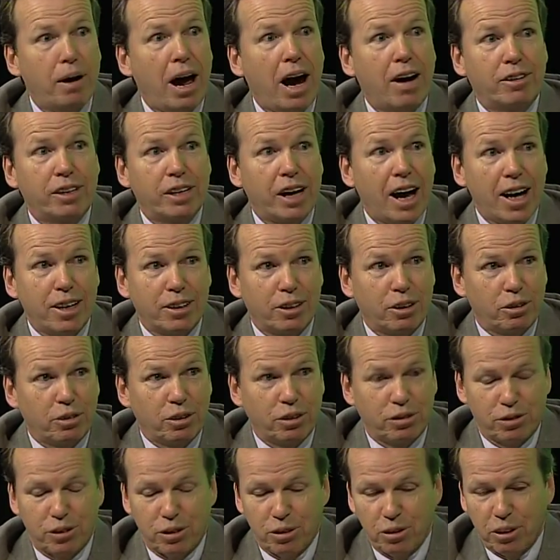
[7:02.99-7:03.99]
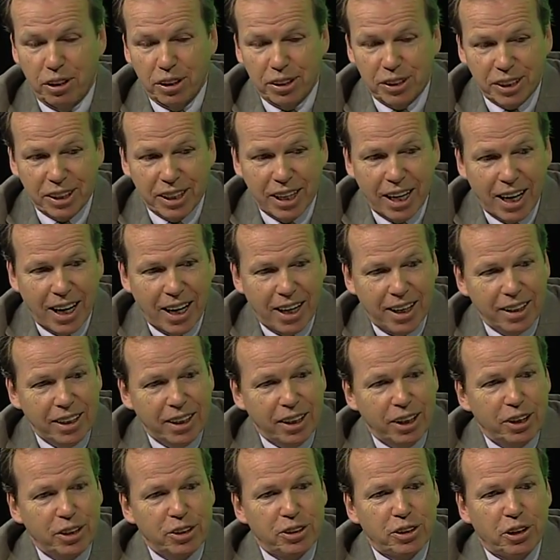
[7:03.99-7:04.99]
Mariano, of course.
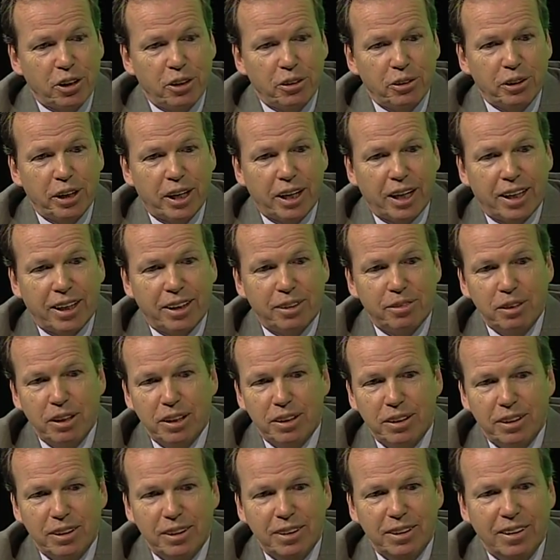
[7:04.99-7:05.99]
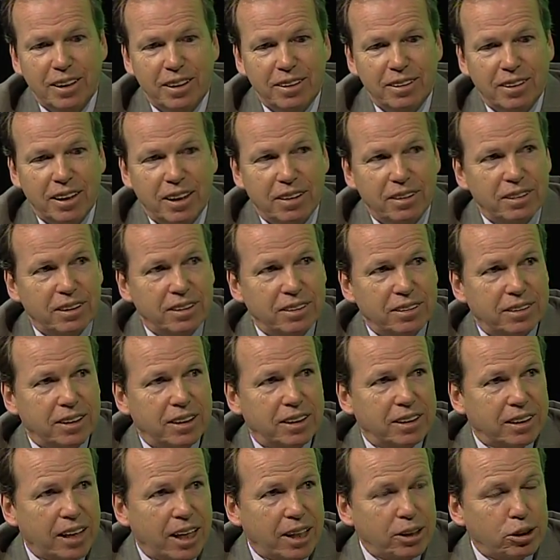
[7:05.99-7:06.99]
So they did
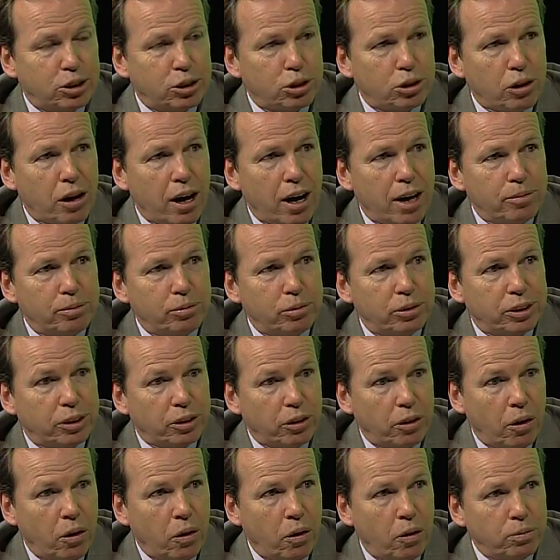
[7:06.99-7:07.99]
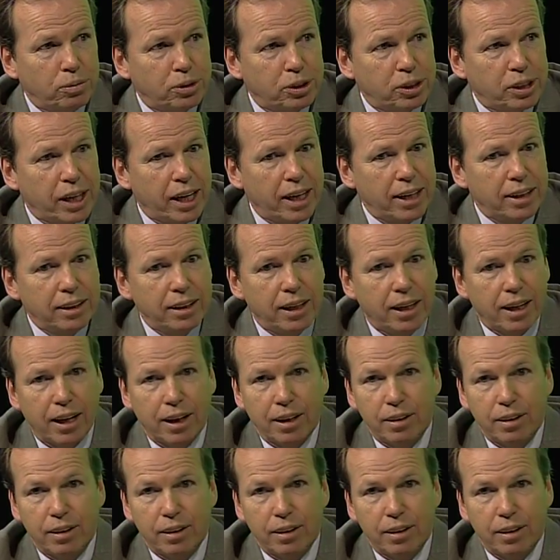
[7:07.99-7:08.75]
a nice job with the homestead.